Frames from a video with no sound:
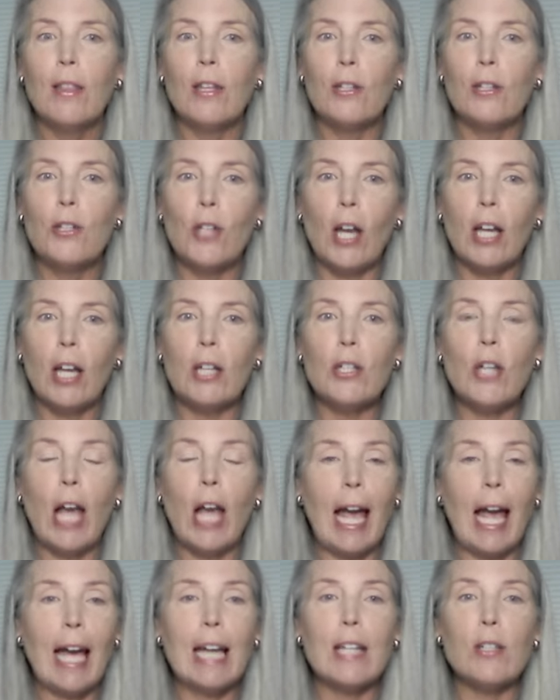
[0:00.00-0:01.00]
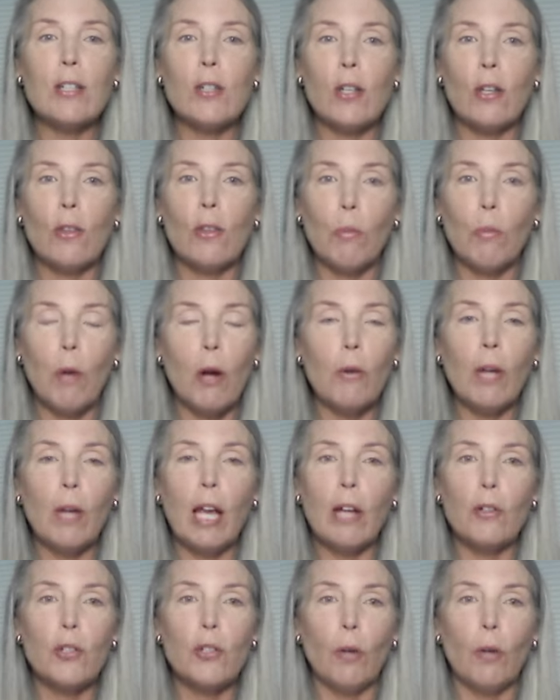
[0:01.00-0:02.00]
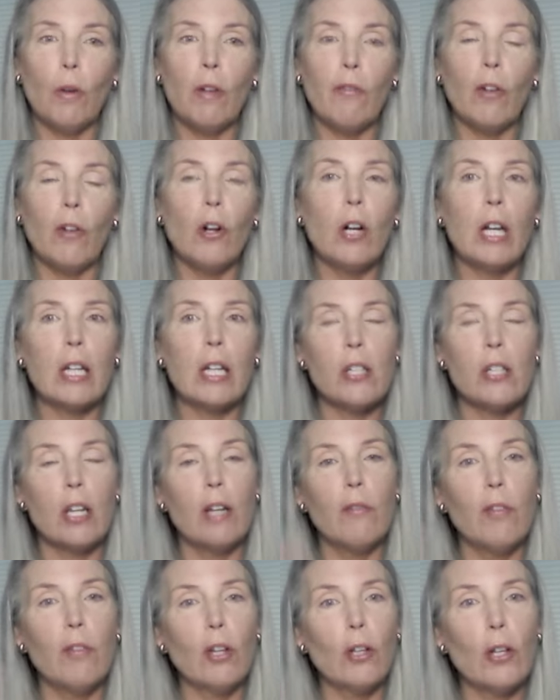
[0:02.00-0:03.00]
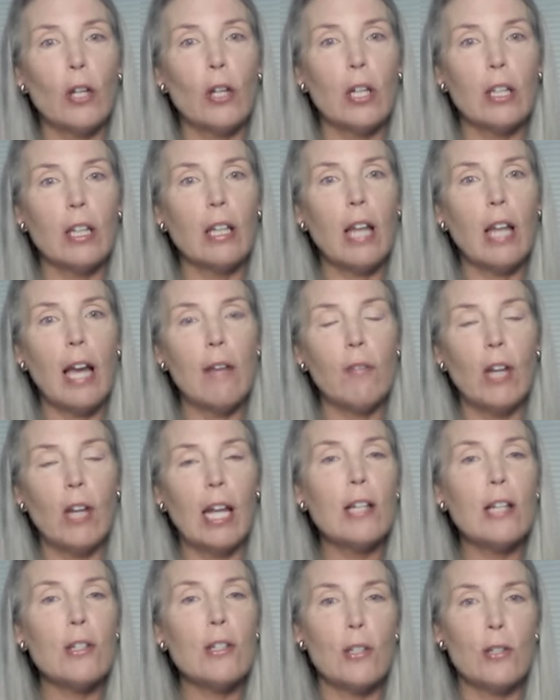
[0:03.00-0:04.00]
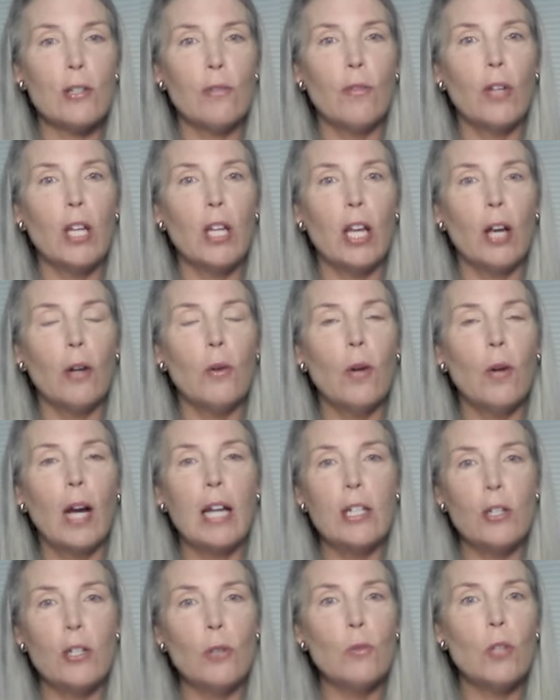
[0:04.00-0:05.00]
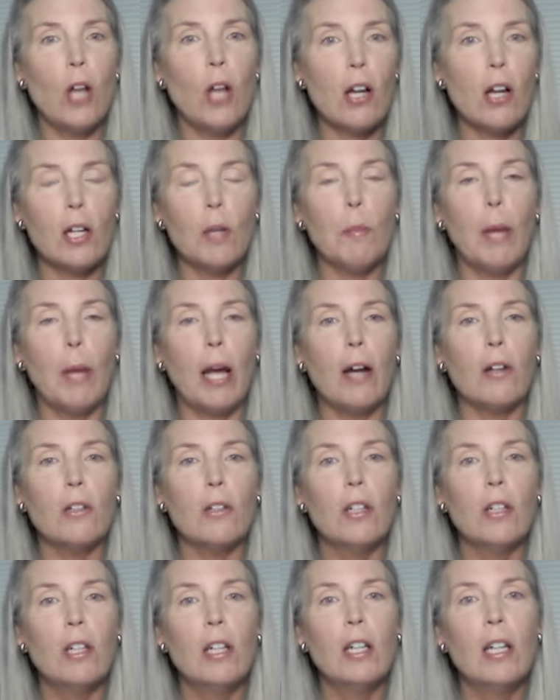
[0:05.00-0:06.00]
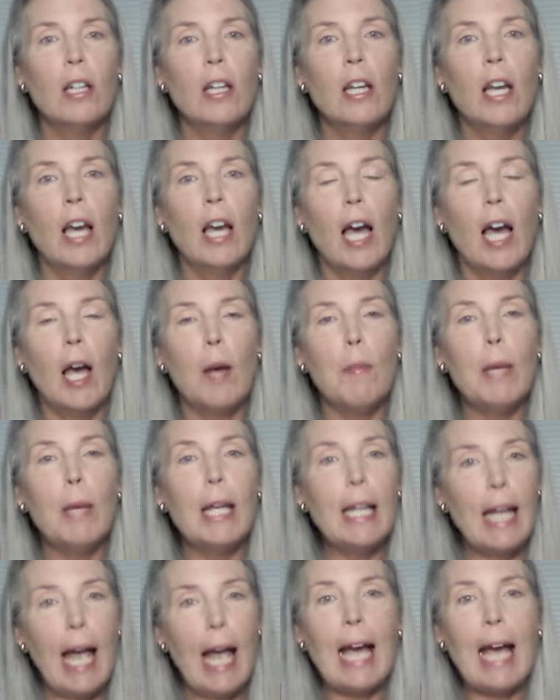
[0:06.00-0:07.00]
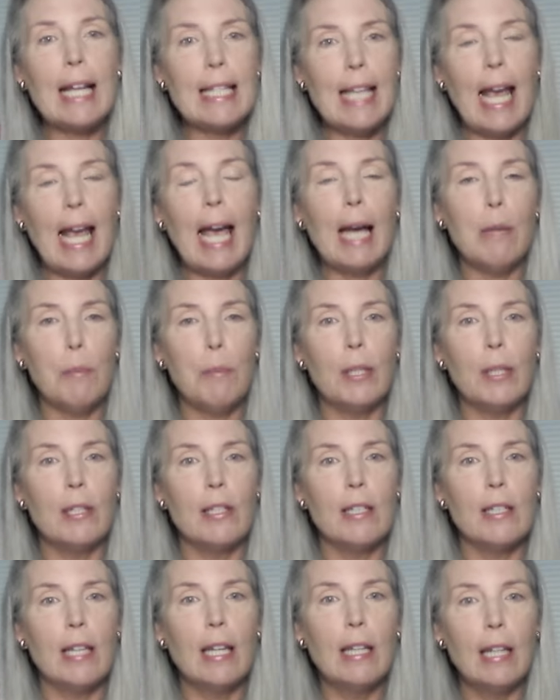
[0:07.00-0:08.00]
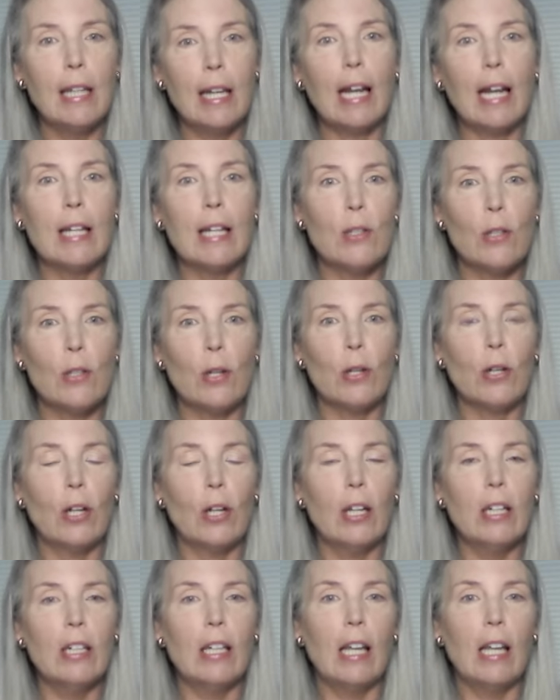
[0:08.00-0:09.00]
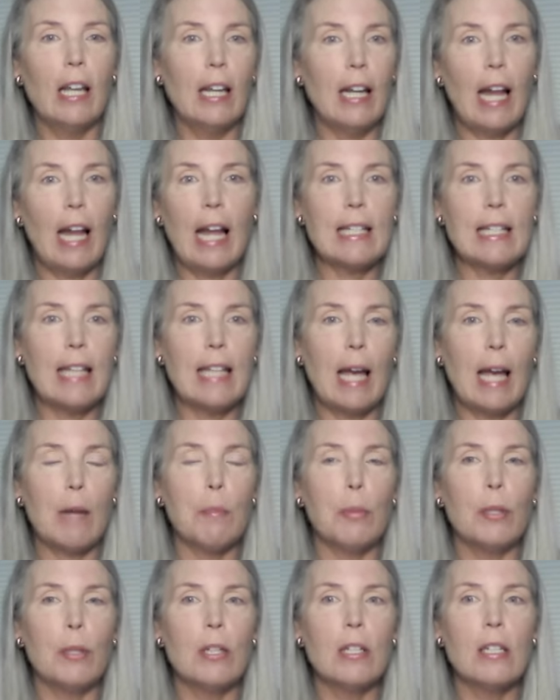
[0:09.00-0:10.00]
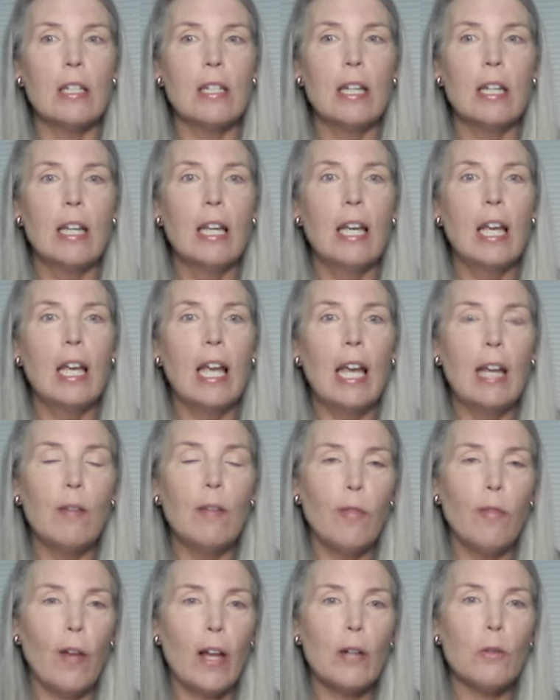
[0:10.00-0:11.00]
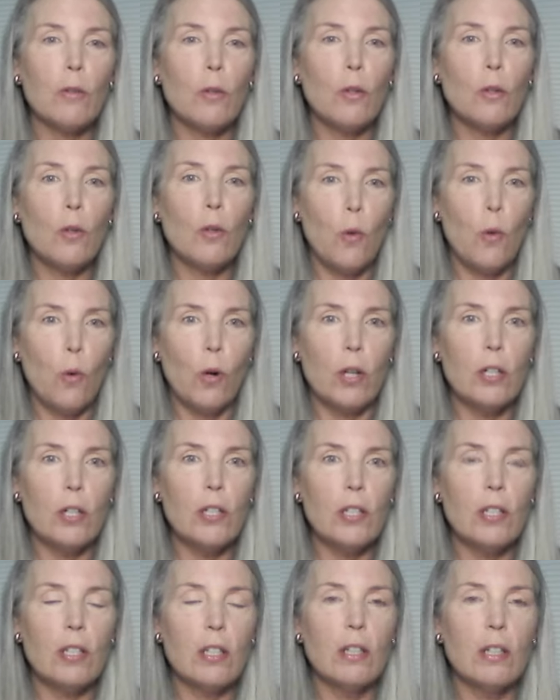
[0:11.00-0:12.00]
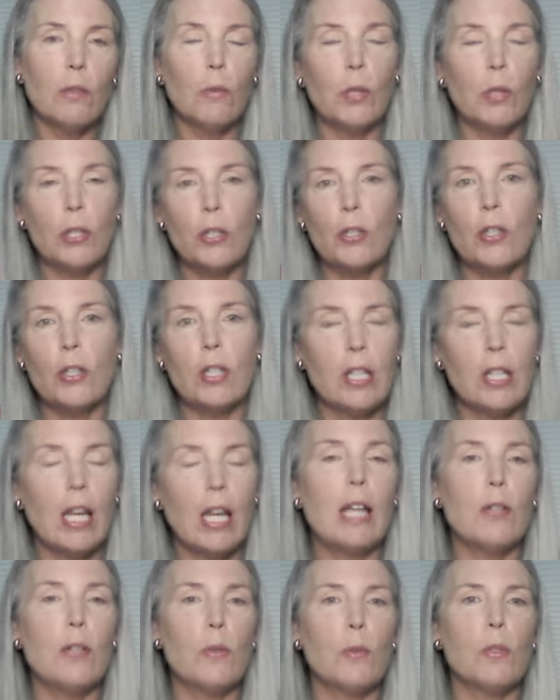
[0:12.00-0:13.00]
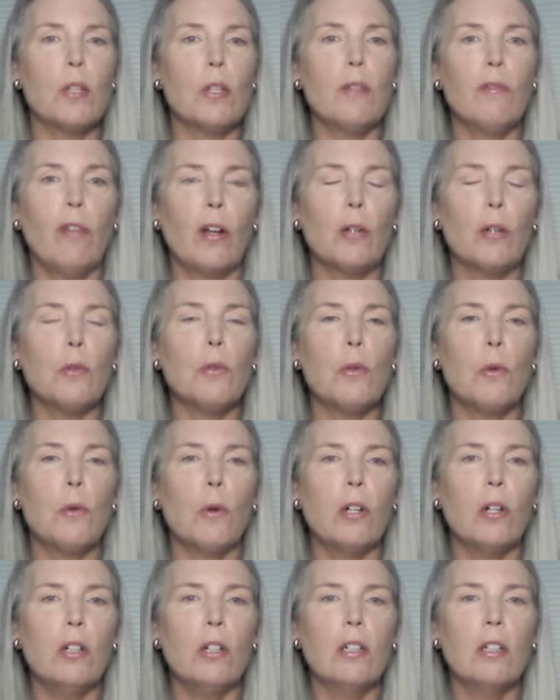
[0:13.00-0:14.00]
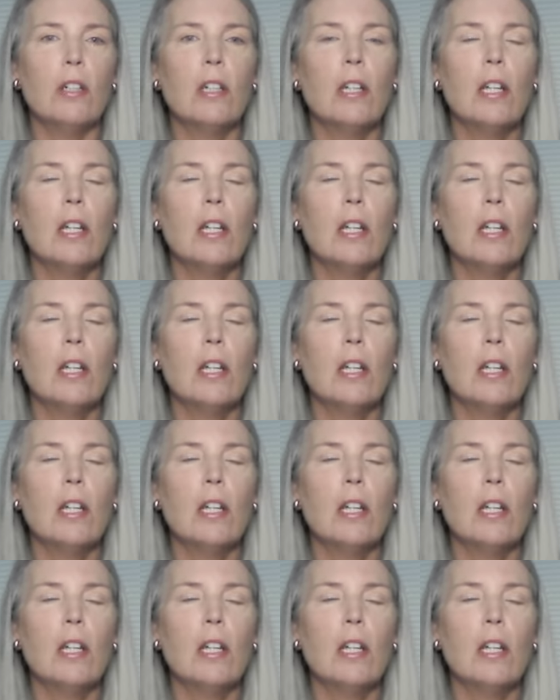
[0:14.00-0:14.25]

The judge has thrown out jury verdicts, and if you look at the live analysis video, I do talk about it has happened in the Ninth Circuit, and it has happened in federal court, which this case was in federal court,